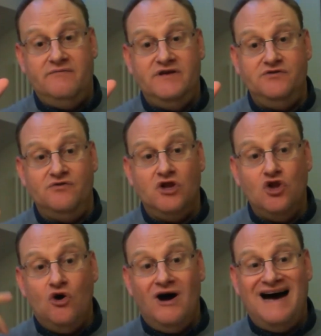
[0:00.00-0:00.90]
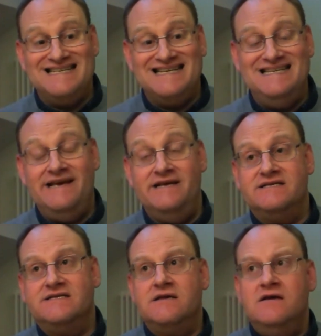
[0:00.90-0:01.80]
the law as it
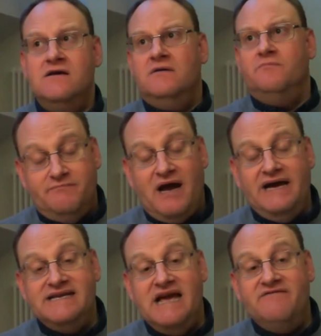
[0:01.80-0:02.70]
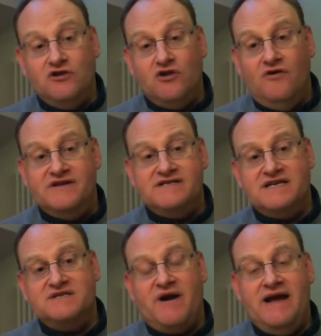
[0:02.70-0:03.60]
is. Behind every law that's
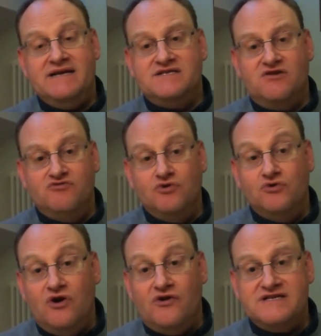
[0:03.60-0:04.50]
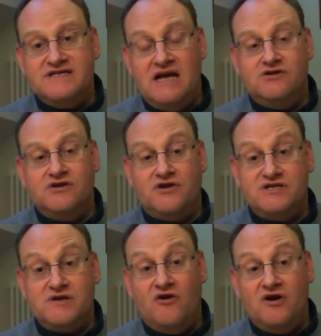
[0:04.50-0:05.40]
expressed as a rule or a standard
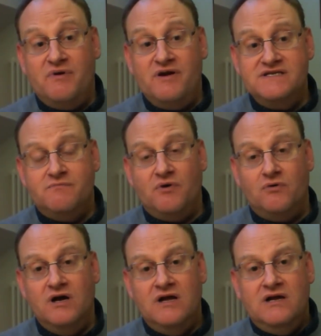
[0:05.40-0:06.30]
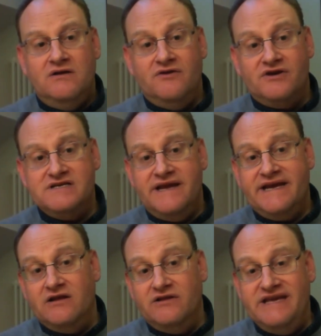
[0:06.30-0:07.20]
or a principle, there is
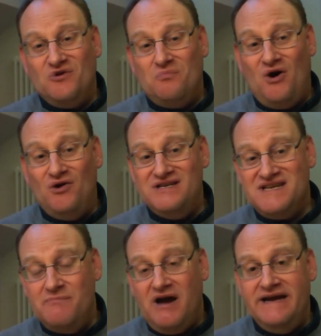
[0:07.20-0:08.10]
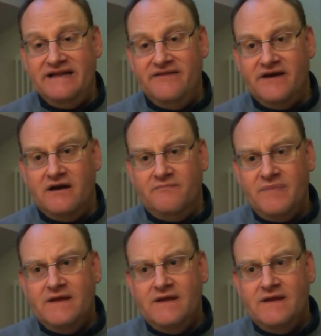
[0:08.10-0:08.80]
like a legal policy behind that.